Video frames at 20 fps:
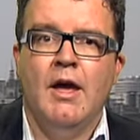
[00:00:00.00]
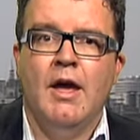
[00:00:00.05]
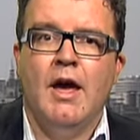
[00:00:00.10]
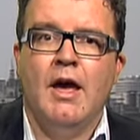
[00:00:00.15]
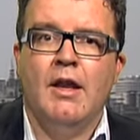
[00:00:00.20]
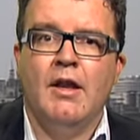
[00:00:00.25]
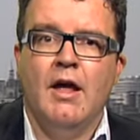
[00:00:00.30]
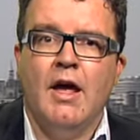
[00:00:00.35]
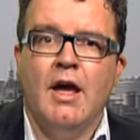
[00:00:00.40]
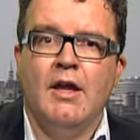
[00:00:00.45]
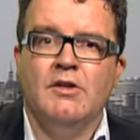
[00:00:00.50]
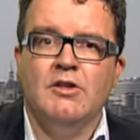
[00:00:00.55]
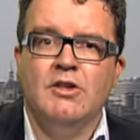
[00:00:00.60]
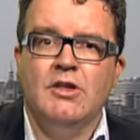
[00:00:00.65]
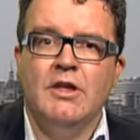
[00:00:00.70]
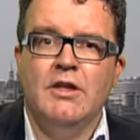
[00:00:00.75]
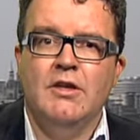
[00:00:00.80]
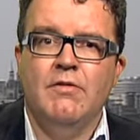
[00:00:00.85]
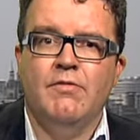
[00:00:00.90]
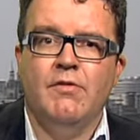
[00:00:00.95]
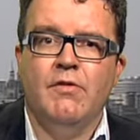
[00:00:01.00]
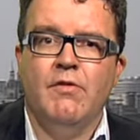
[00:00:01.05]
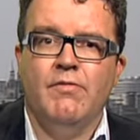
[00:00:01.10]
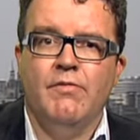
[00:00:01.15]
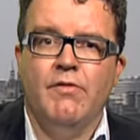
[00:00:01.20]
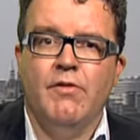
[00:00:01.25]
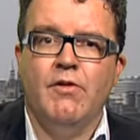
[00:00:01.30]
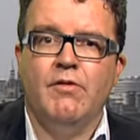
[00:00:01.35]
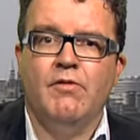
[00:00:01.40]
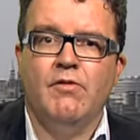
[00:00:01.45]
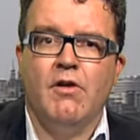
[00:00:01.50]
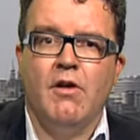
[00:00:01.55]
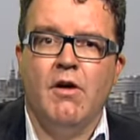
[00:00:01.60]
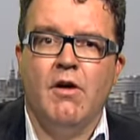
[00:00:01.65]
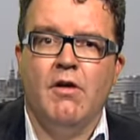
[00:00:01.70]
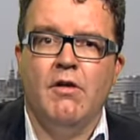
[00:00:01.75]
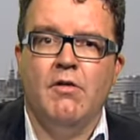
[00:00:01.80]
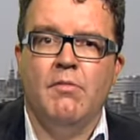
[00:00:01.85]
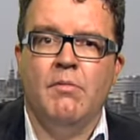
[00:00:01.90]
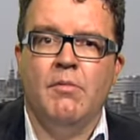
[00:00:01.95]
and, and she, for the first
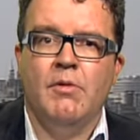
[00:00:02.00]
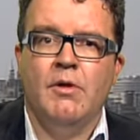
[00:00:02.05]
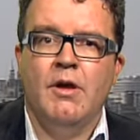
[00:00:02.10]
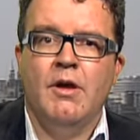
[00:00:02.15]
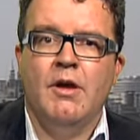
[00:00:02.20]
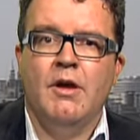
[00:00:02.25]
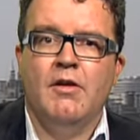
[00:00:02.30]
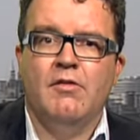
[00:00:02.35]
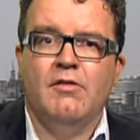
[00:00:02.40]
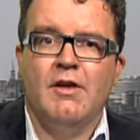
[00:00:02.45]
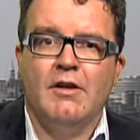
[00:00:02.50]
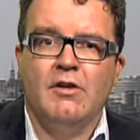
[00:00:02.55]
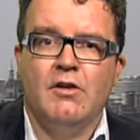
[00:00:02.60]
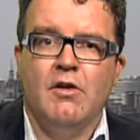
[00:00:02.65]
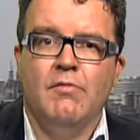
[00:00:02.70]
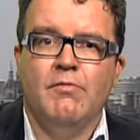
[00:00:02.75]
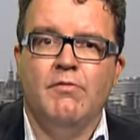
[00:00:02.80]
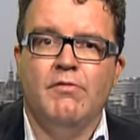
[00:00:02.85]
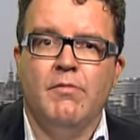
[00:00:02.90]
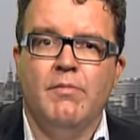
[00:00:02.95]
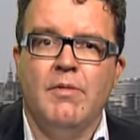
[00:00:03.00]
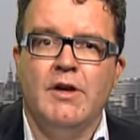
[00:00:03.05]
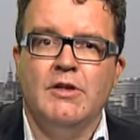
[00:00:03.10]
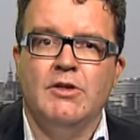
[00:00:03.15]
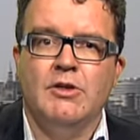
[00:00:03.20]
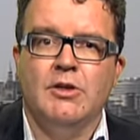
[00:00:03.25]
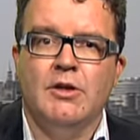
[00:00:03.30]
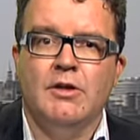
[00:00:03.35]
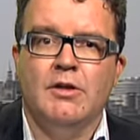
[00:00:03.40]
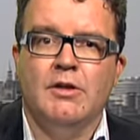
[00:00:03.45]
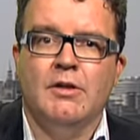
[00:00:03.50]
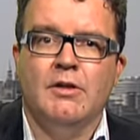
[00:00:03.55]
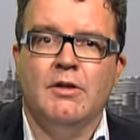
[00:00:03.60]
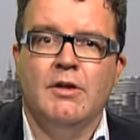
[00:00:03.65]
time, has had confirmation